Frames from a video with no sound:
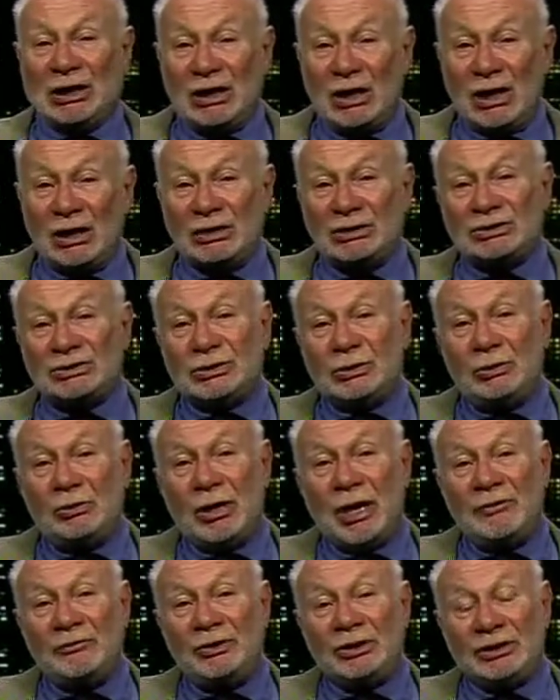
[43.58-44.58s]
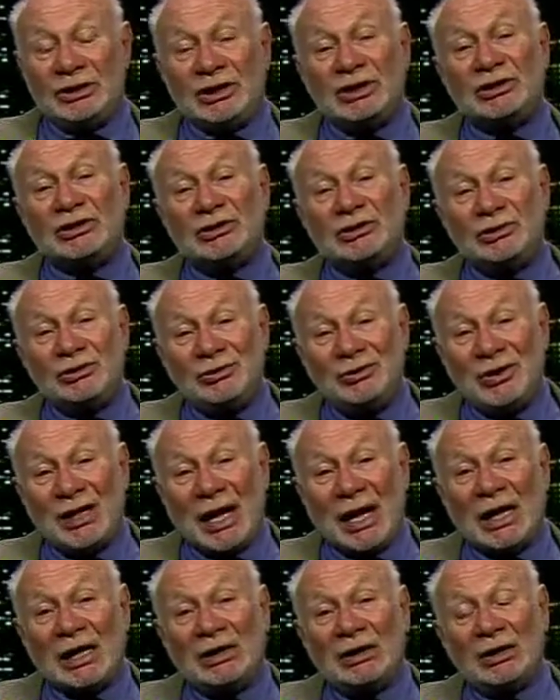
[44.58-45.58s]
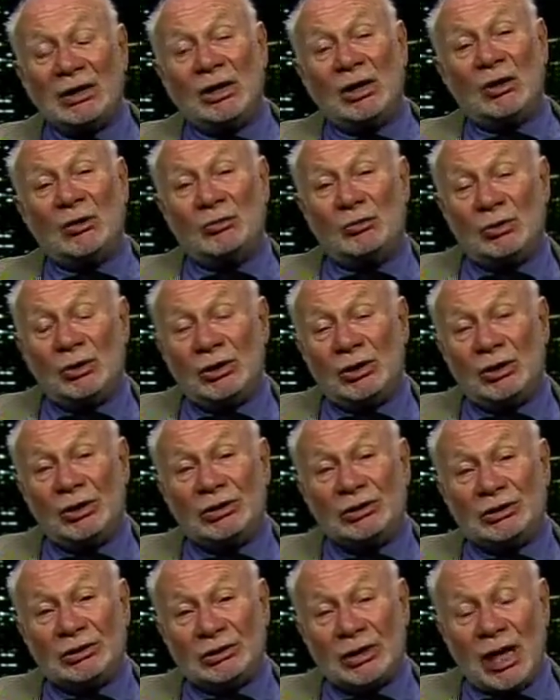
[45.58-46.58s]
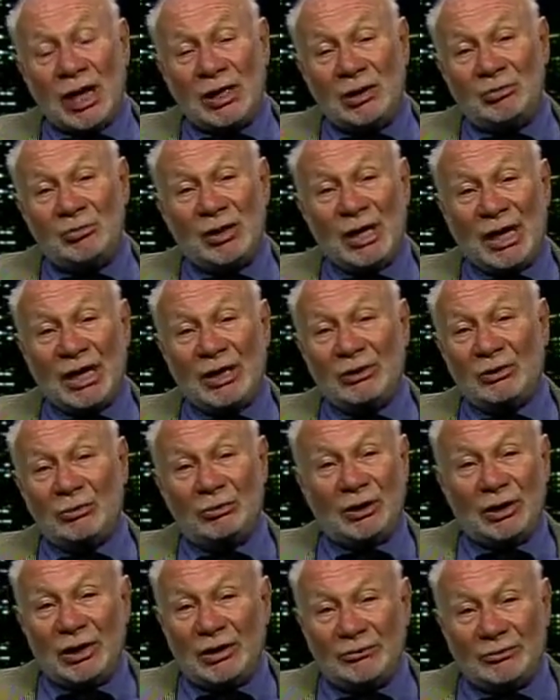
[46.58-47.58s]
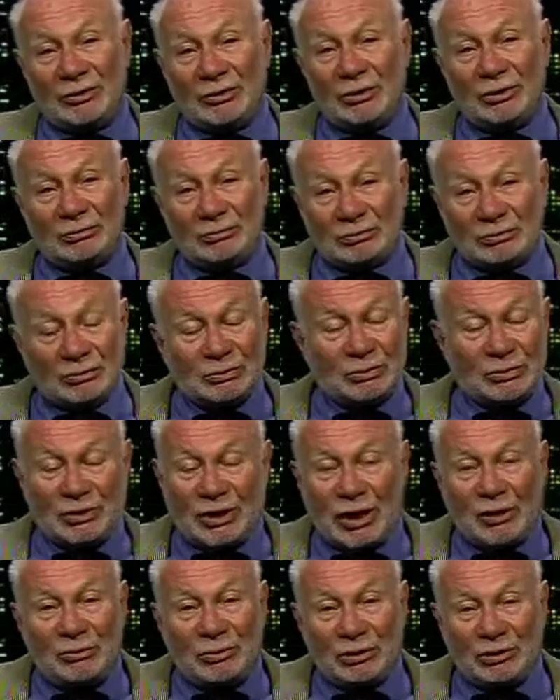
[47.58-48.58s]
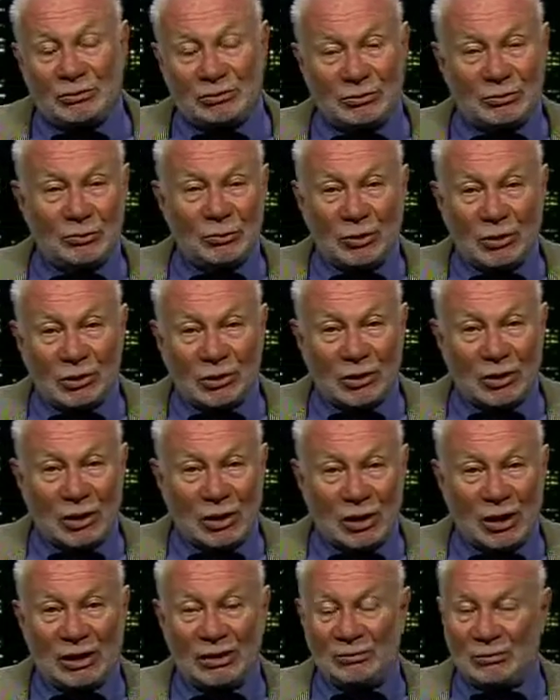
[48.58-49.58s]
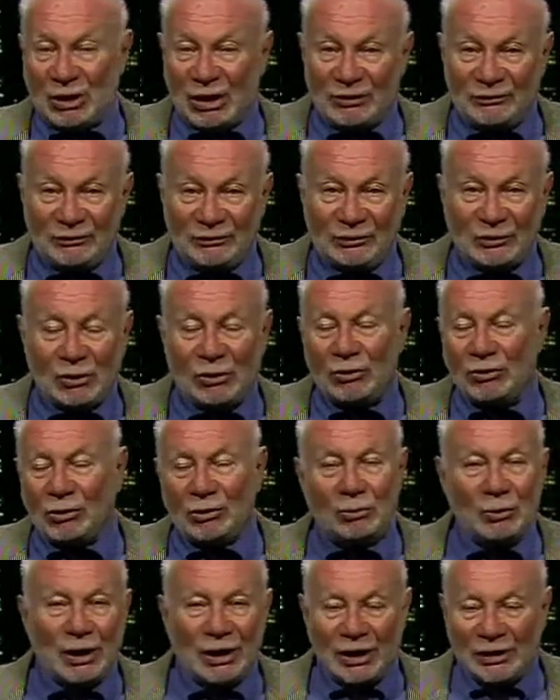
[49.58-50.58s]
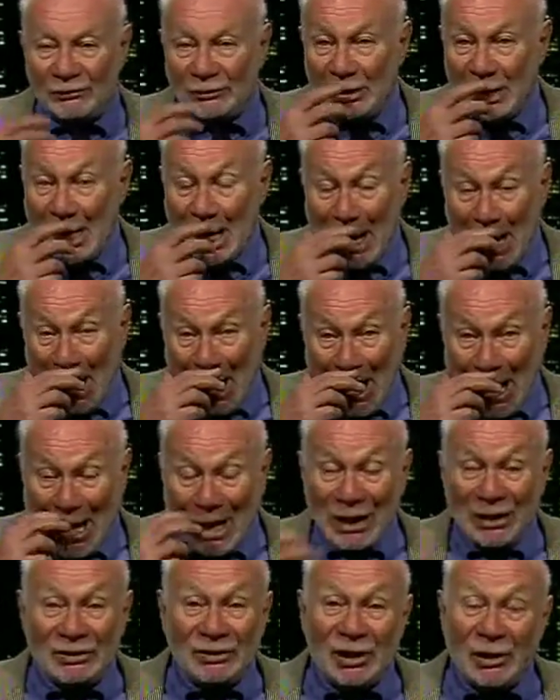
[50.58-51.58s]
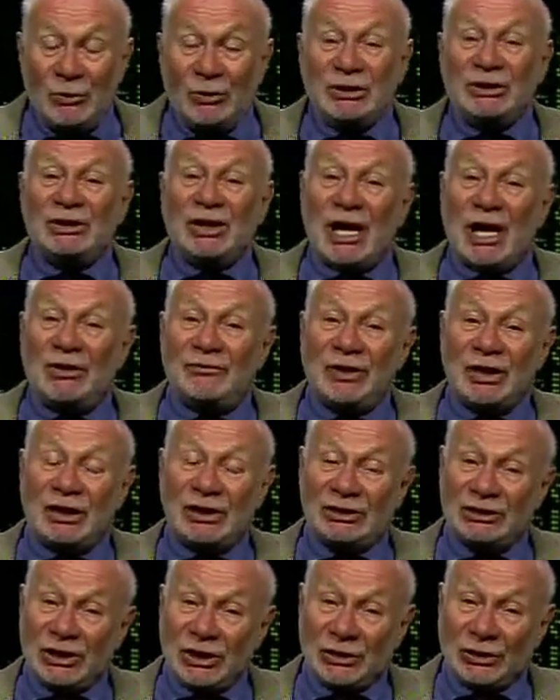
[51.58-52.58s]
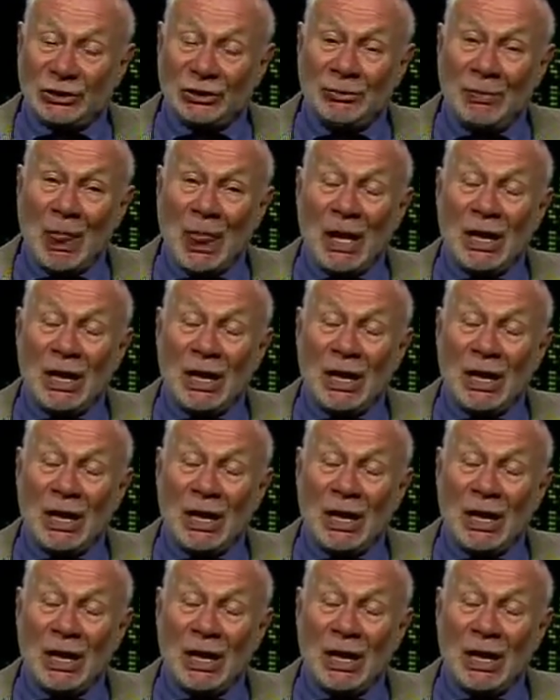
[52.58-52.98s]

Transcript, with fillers: Because whoever didn't do that would lie in bed or whatever they were, were on mud floor or whatever, and they wouldn't have any dinner.